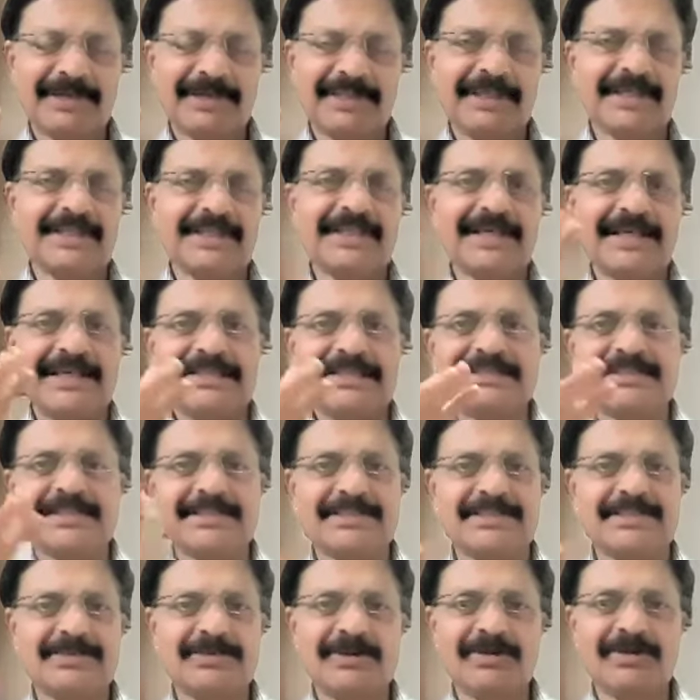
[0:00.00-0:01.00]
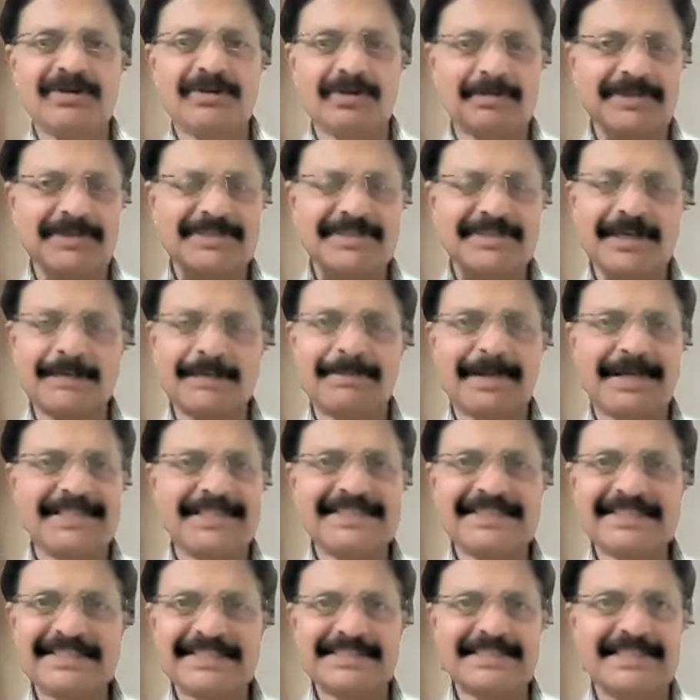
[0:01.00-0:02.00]
whether there is residual neuromuscular
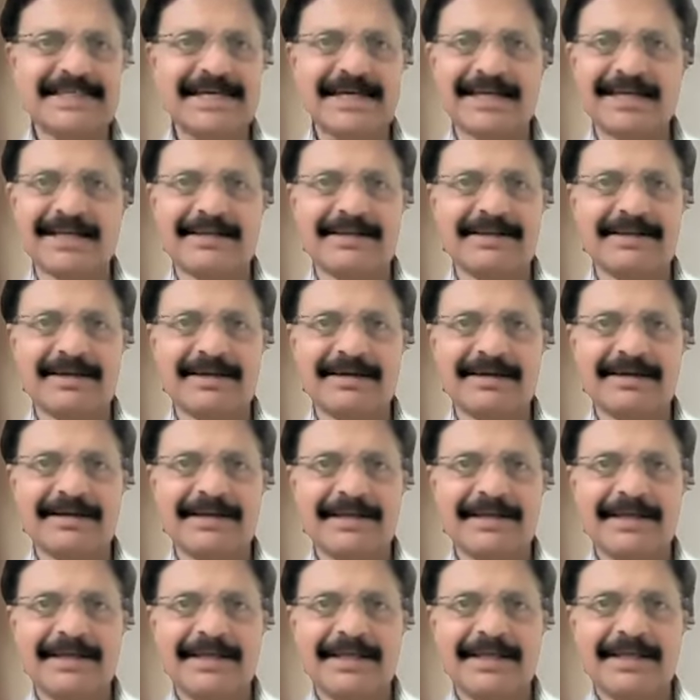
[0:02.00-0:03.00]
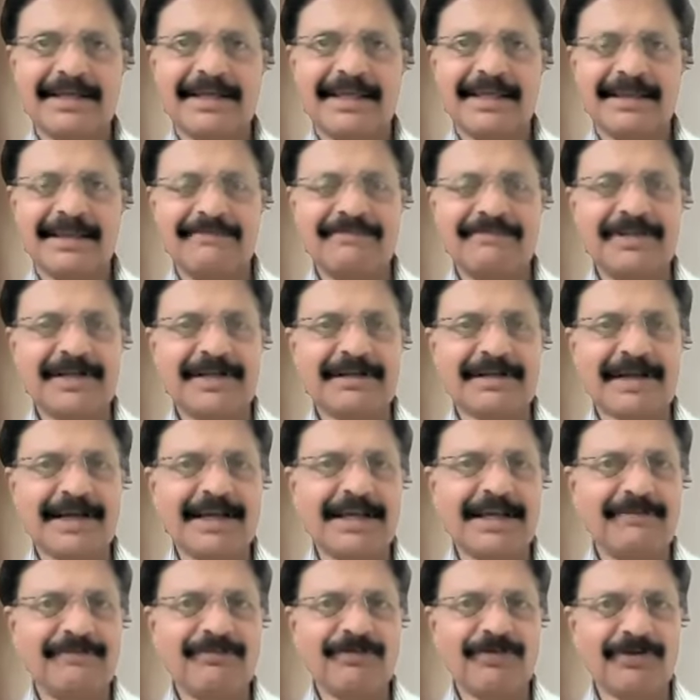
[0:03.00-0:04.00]
palsy is there or not. If the
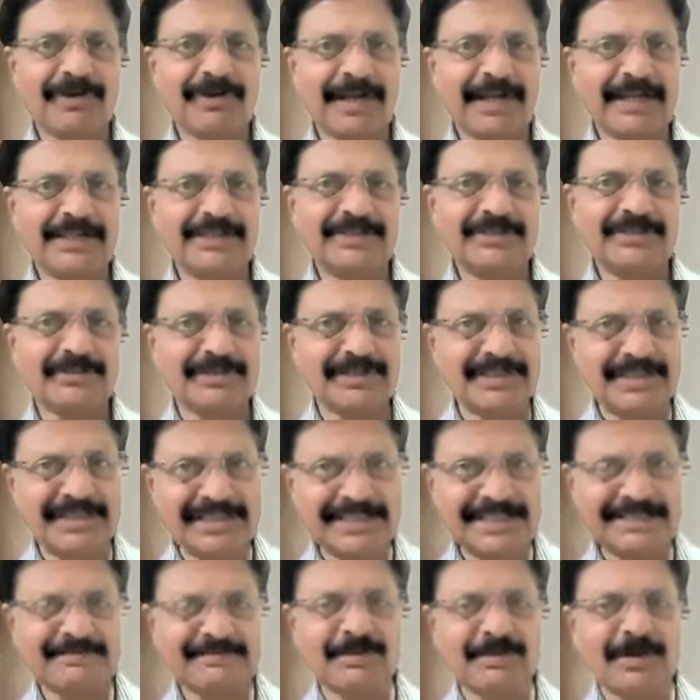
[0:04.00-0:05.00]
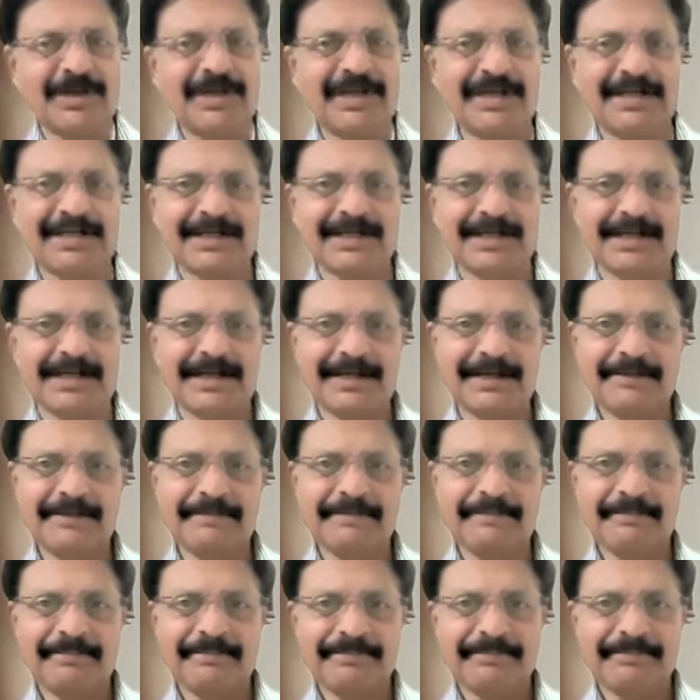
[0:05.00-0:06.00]
Train-of-4 ratio is monitored,
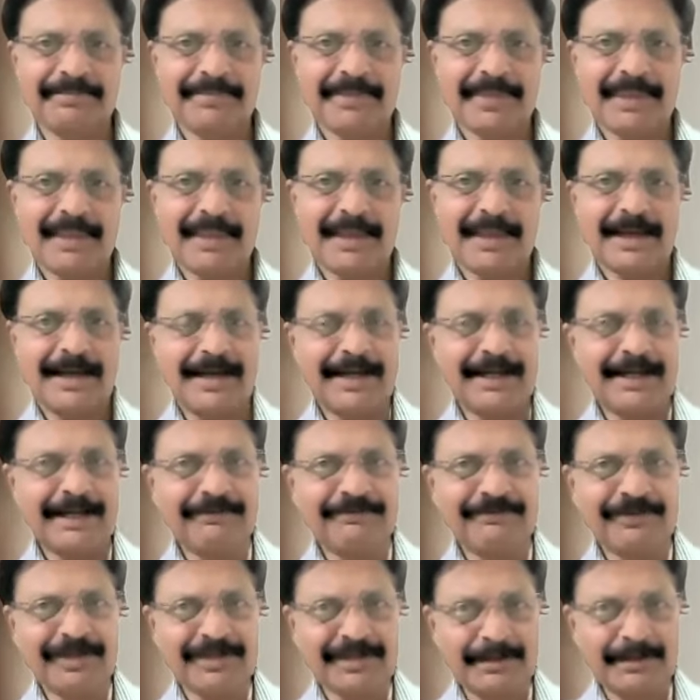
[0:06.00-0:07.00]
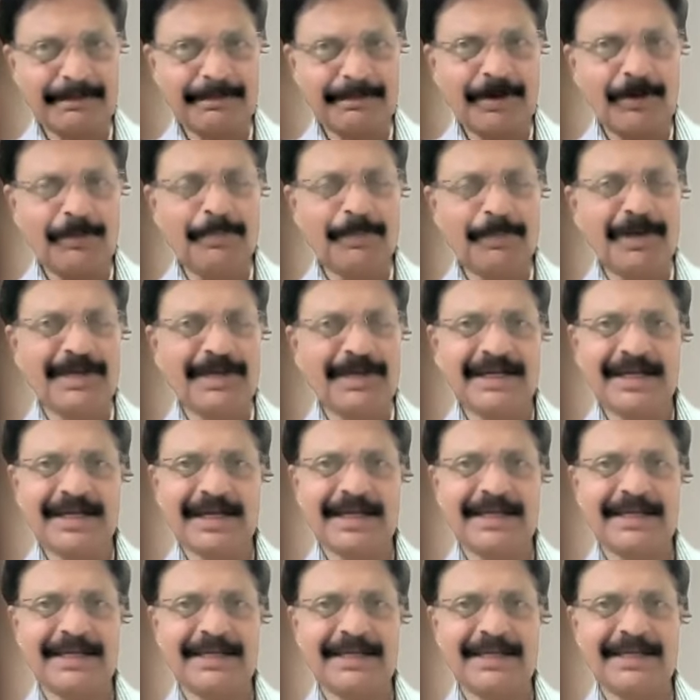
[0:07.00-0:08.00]
and if it is above
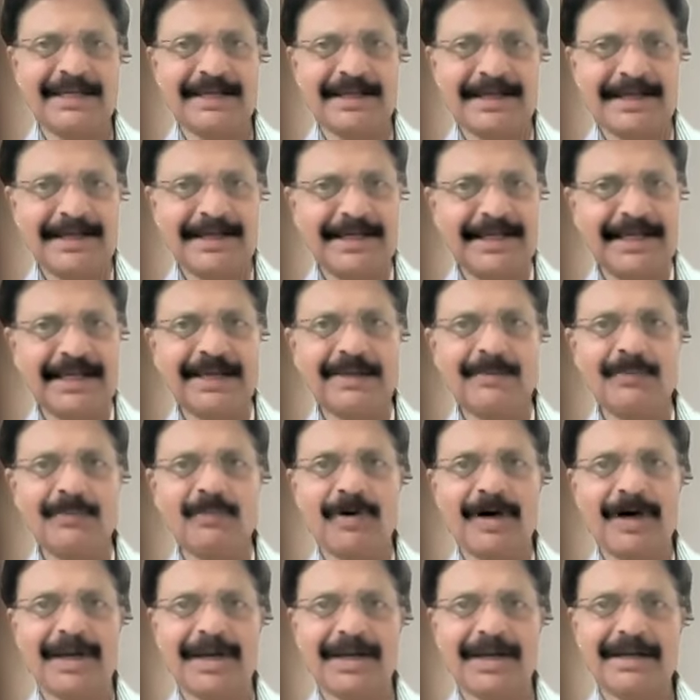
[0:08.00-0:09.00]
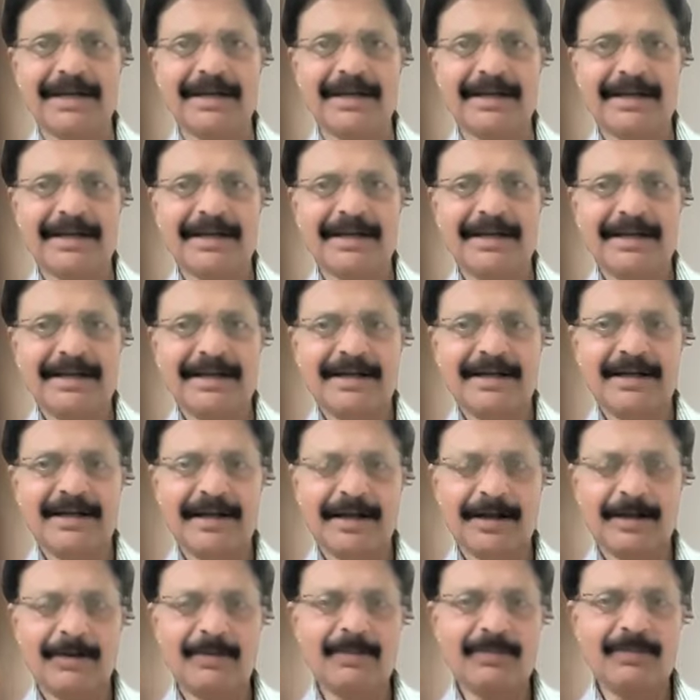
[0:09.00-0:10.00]
0.9 and nearly 1,
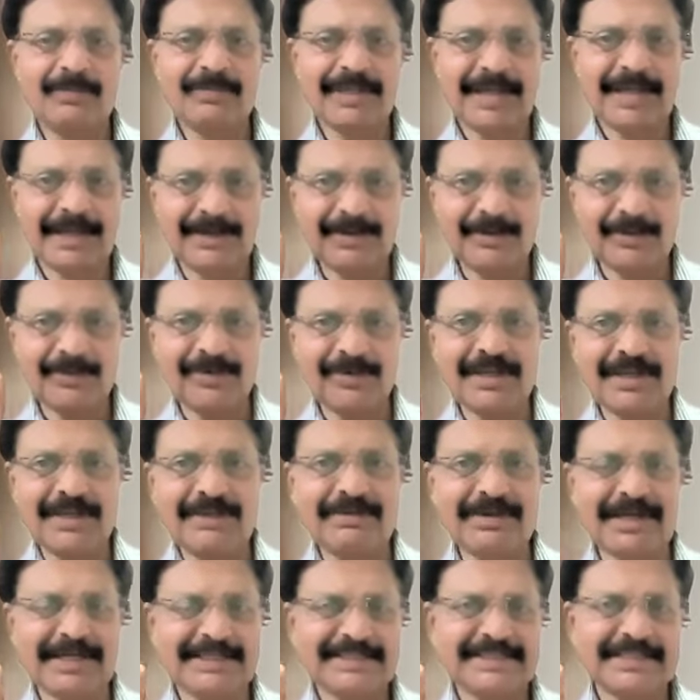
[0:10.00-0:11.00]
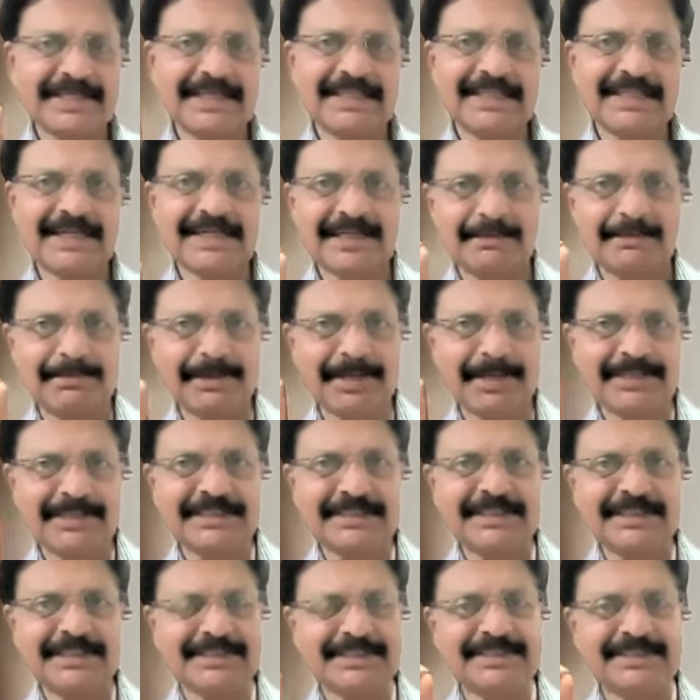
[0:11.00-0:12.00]
now then only you can say that the
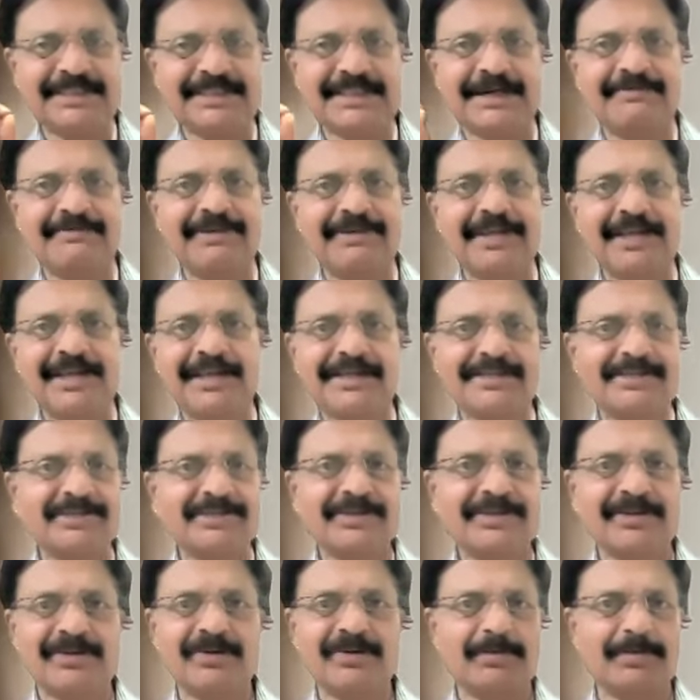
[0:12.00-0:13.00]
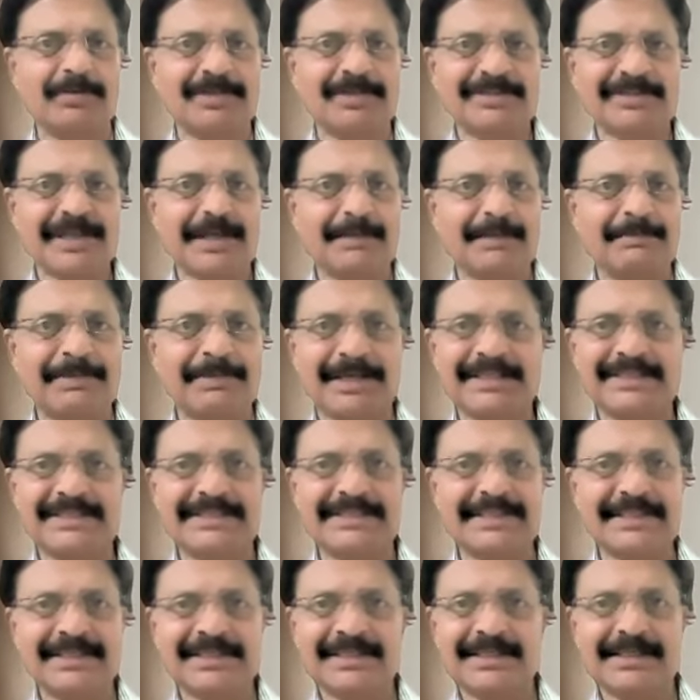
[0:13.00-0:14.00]
patient doesn't have any residual neuromuscular
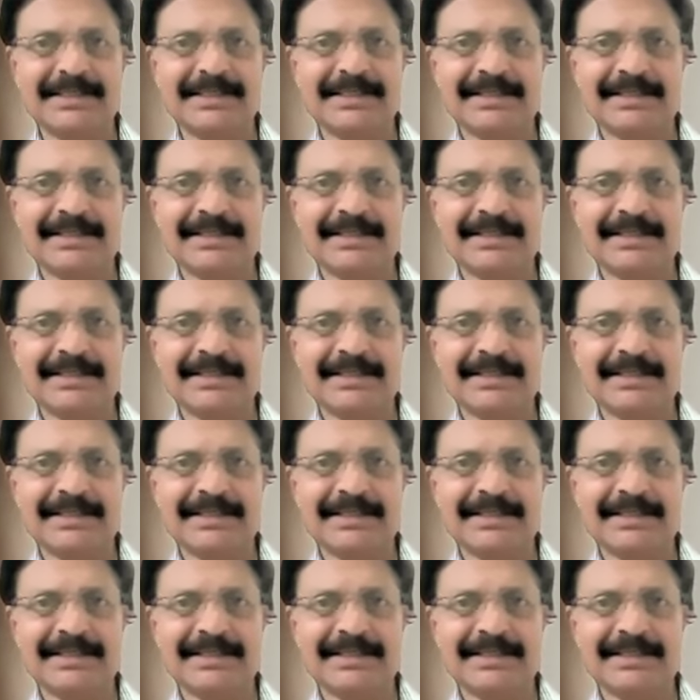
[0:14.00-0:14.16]
palsy.